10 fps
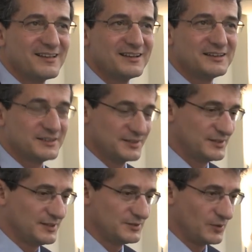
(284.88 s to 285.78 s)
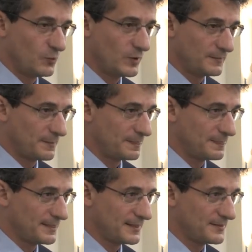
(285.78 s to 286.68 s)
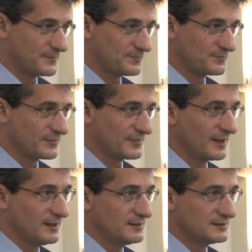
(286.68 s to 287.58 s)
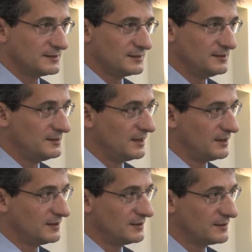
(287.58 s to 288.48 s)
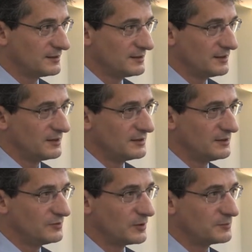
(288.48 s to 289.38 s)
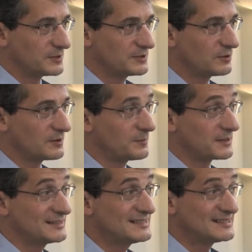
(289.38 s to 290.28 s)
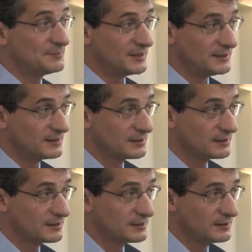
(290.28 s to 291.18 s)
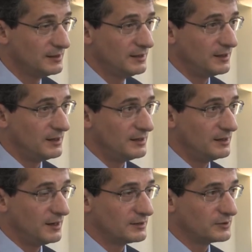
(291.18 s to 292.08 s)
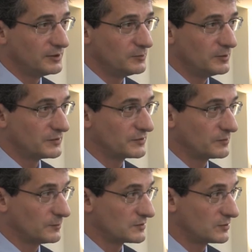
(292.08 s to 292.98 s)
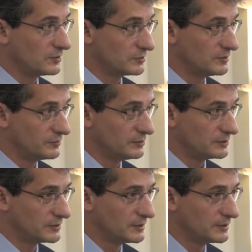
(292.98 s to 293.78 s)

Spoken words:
So the stress tests that were involved. If one particular participant actually was going to default.